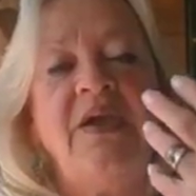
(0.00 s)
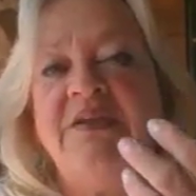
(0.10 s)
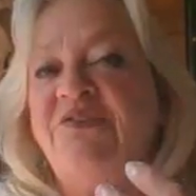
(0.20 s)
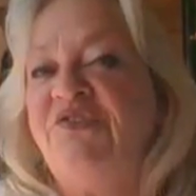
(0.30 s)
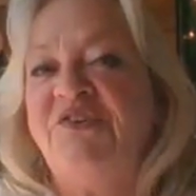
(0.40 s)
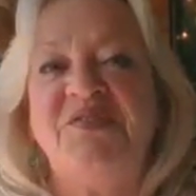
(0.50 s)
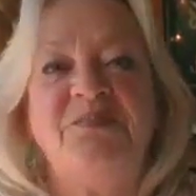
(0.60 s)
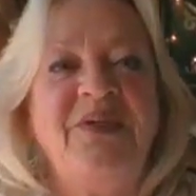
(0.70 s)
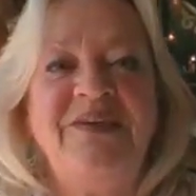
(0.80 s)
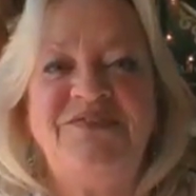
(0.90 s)
It is just the
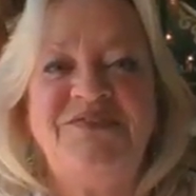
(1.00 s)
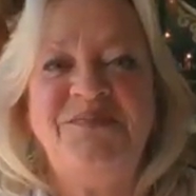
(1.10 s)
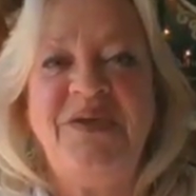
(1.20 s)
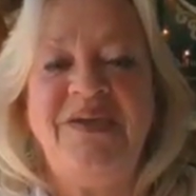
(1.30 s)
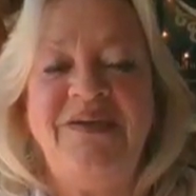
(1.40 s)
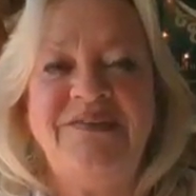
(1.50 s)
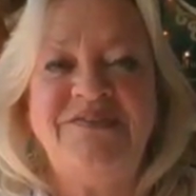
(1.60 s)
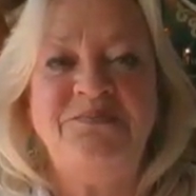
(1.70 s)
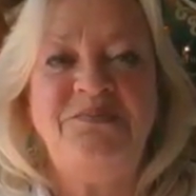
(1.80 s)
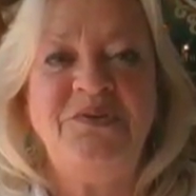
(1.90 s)
place to be.
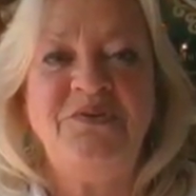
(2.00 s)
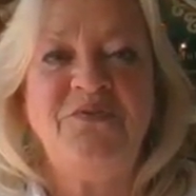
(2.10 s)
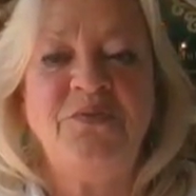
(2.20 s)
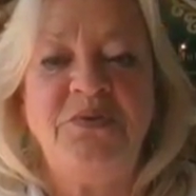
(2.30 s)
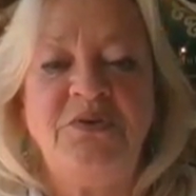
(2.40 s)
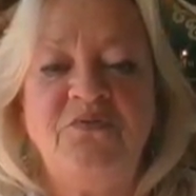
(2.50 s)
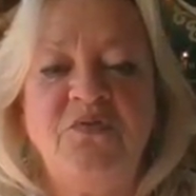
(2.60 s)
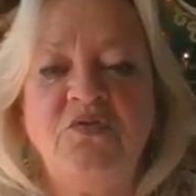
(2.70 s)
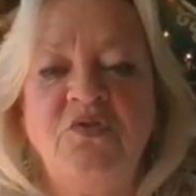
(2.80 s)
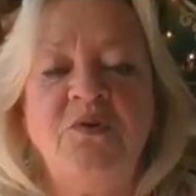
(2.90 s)
It's a beautiful,
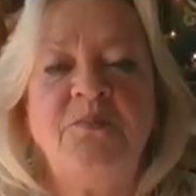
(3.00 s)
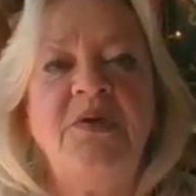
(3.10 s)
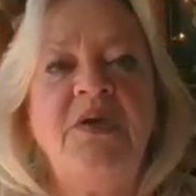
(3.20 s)
beautiful group.